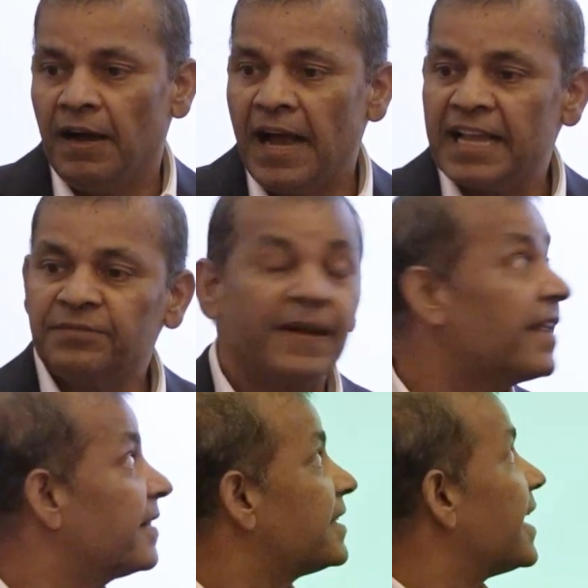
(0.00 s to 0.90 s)
As far
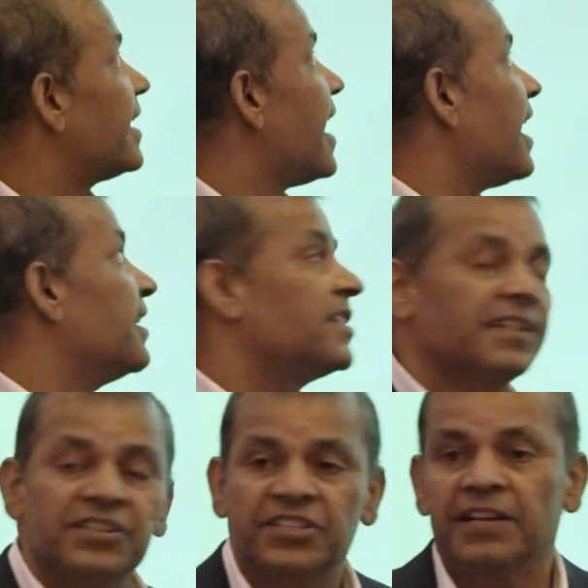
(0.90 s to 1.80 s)
as the Seceon is
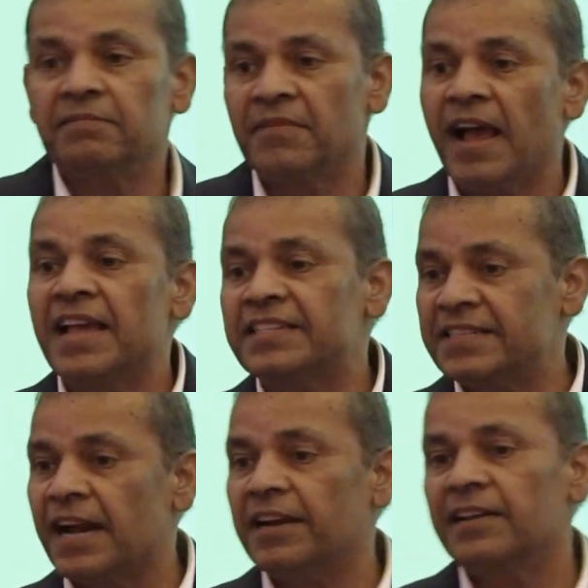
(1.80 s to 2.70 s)
concerned, I
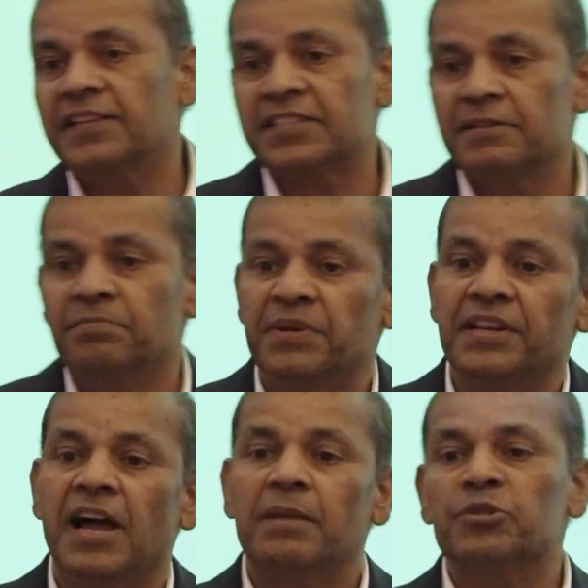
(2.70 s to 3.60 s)
started this
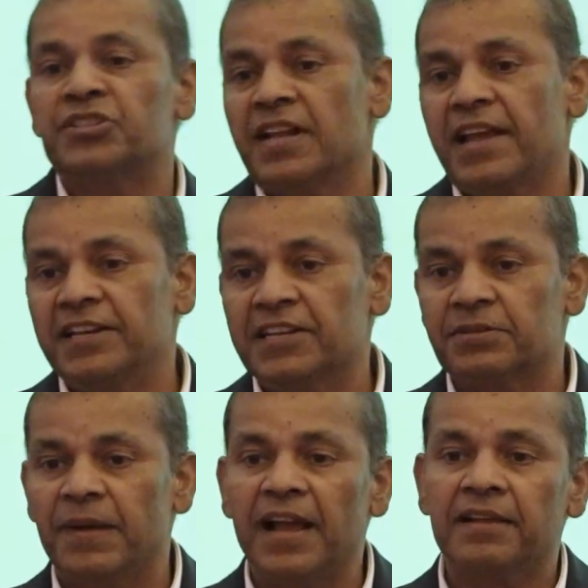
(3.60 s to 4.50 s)
company almost 9
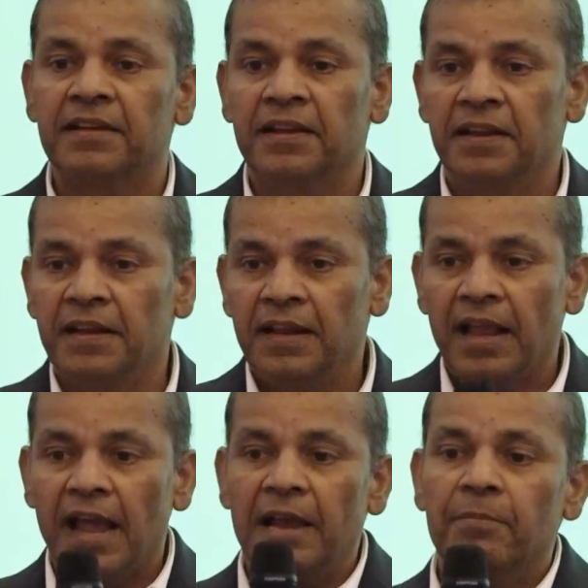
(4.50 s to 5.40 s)
years back.
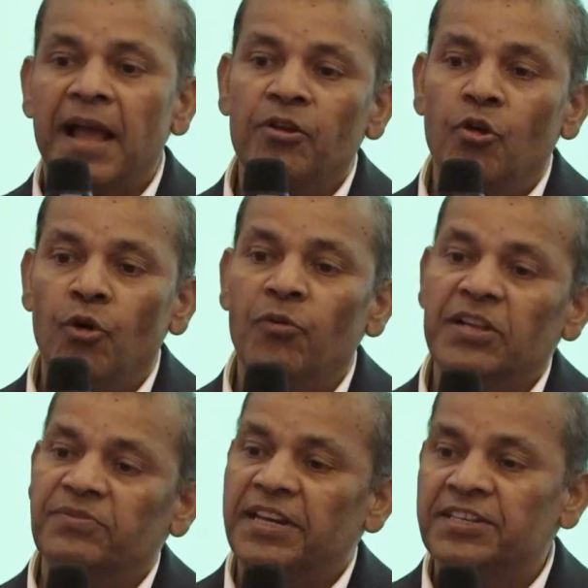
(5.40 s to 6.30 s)
And my goal
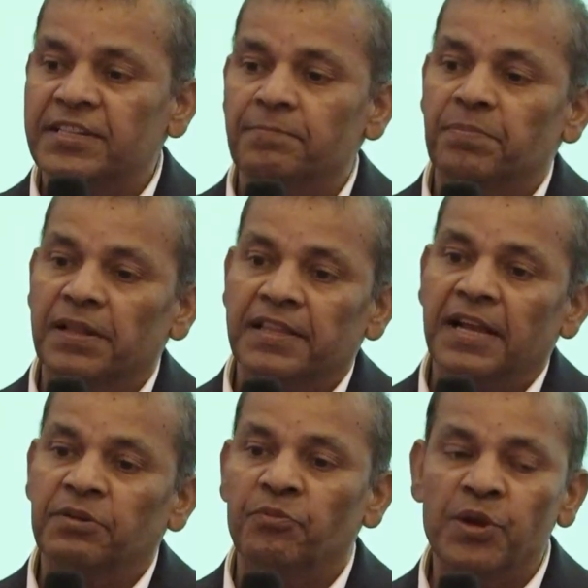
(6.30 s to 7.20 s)
was very simple,
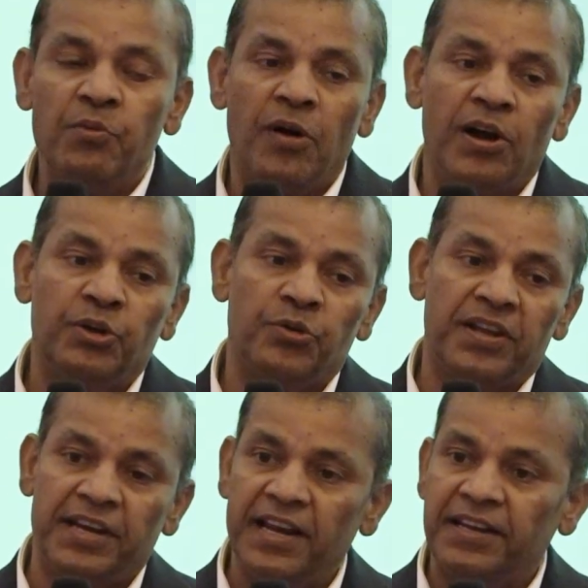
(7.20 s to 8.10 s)
that we want to
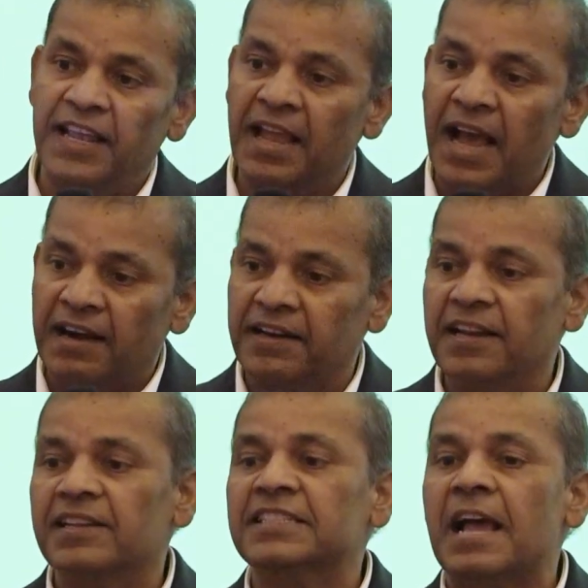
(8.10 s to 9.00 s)
create a
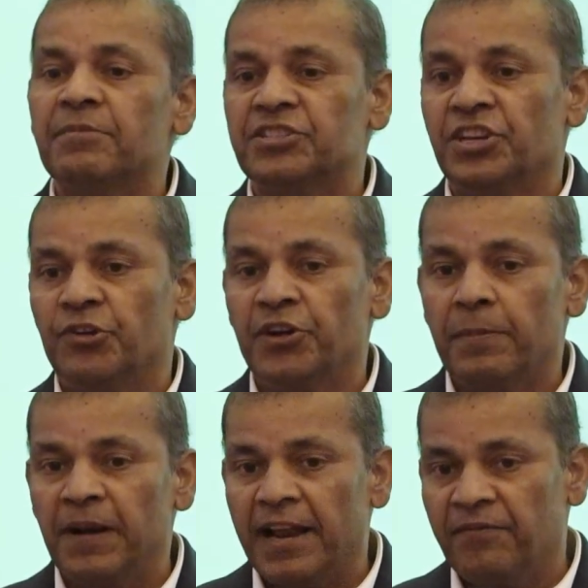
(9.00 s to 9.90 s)
real
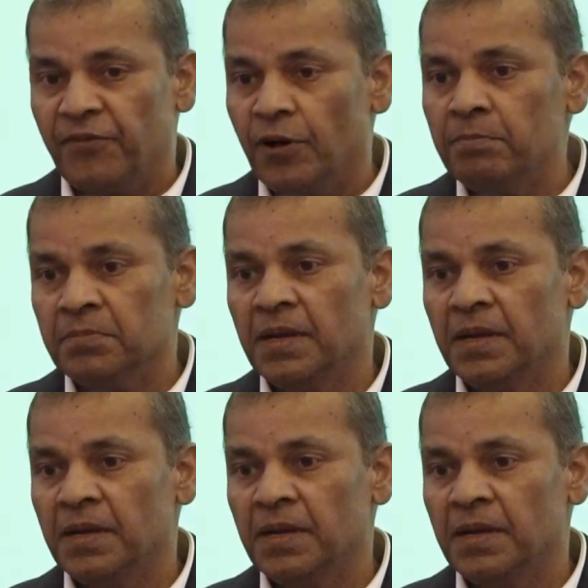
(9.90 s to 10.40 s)
cybersecurity platform,